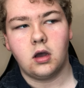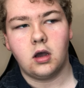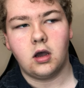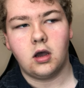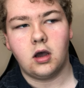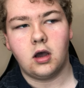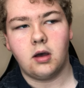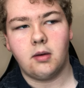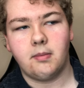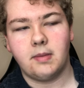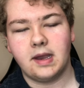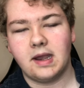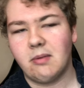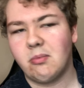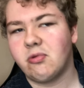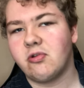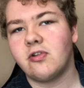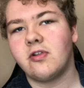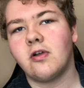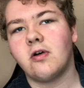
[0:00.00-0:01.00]
Um, and
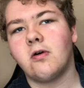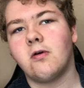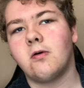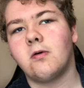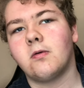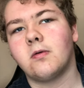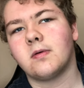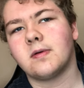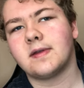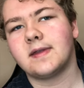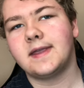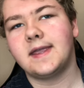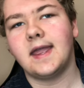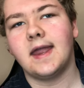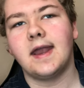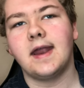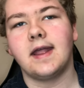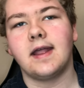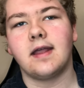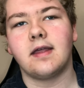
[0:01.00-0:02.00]
I'm still
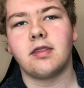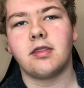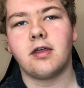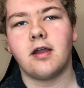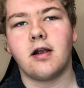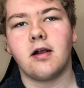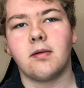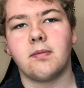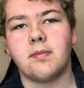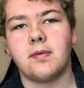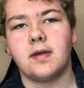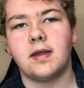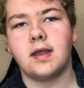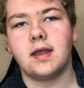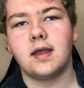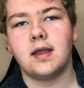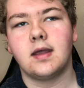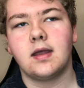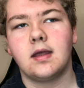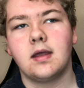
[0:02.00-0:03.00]
getting
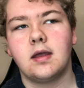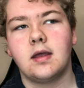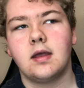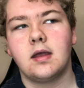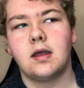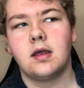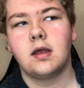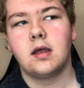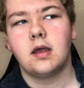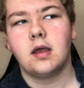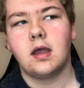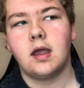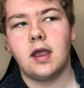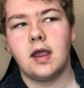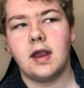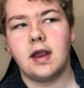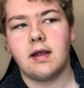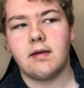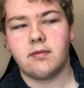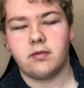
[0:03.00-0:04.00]
therapy
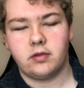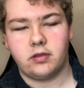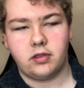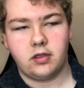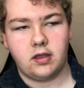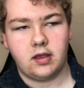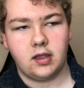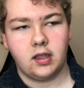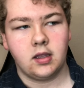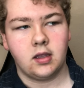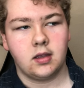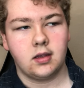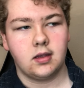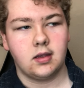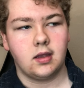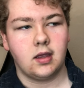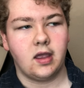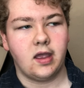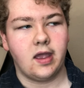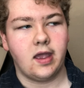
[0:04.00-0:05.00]
and everything,
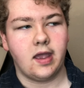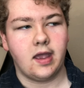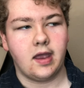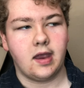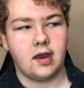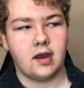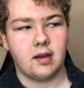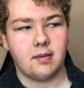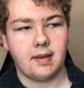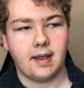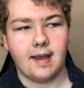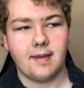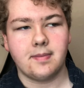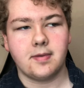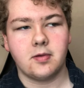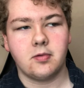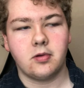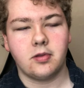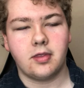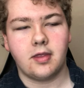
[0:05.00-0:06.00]
and I'm
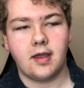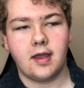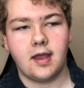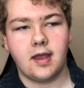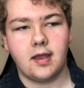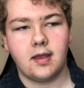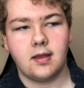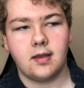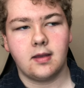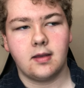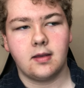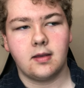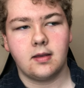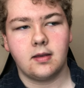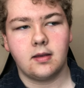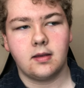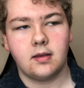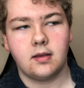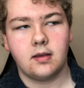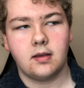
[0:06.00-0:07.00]
happy with that.
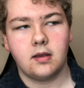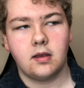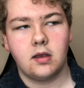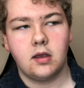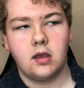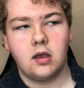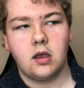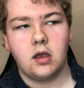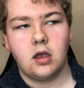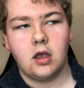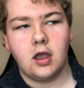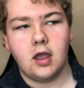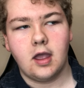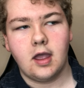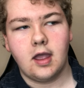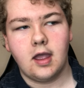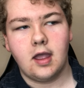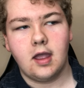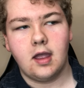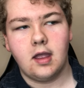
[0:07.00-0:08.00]

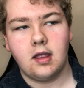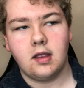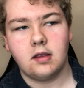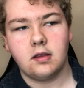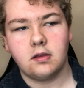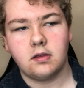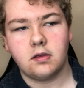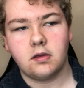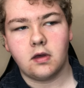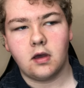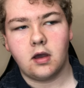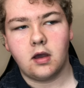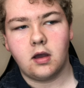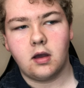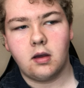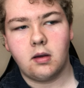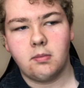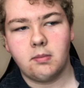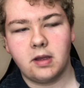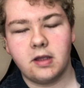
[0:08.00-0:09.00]
And
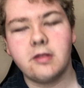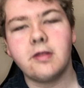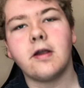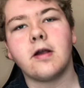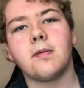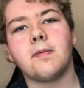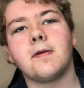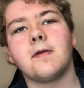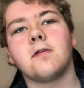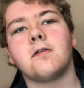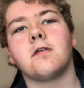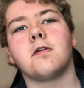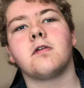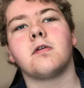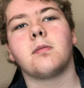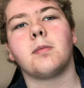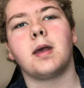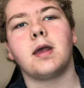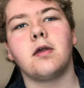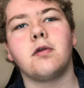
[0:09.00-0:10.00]
um, my therapist is
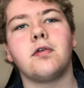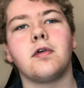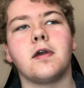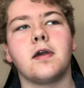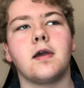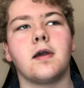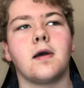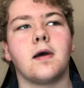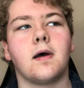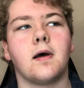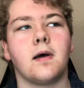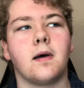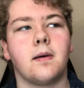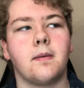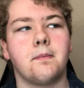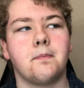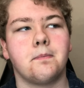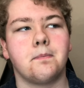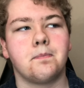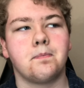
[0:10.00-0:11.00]
amazing.
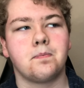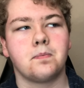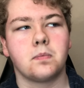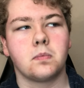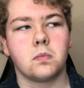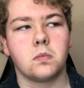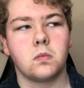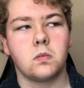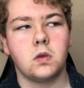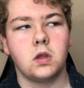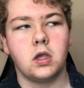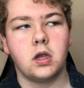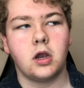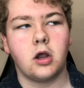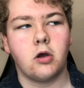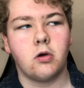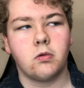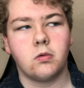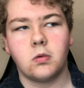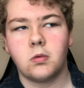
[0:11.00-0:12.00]
Um, you
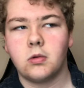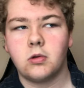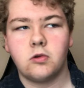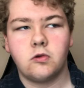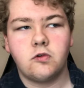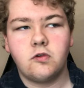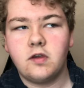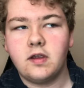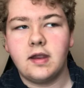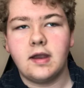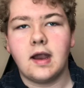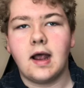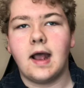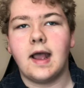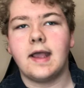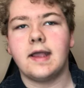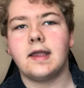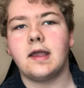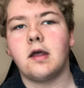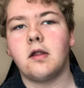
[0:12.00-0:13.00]
know, she and
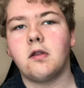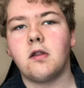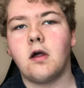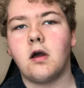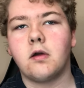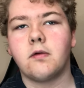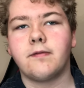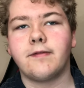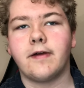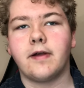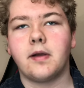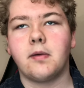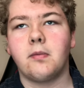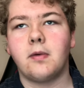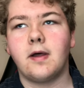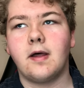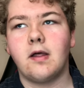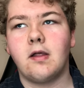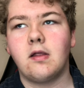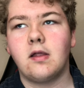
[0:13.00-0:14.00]
I get along very
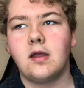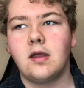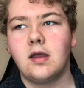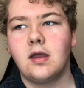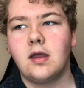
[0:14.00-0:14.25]
well.